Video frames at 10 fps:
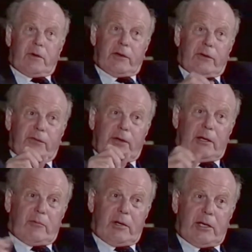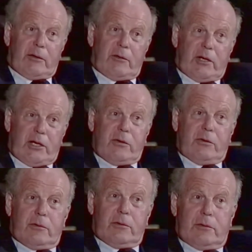got a scene where you
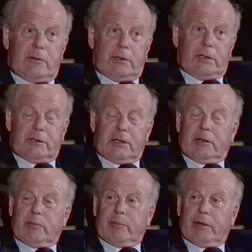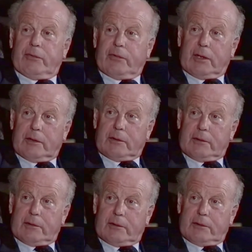know it's going to be post-synced
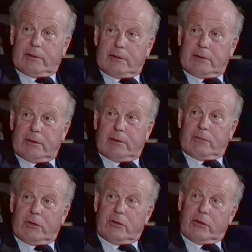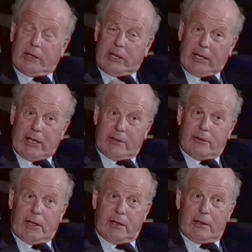and you've recorded a guide
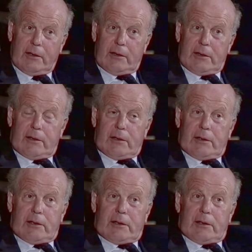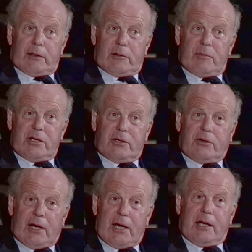track, you must
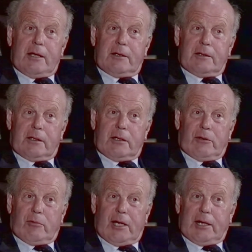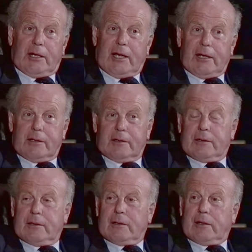try to go away and get
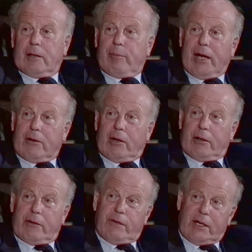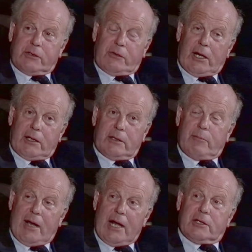a background effects track to
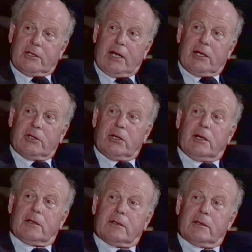match that shot.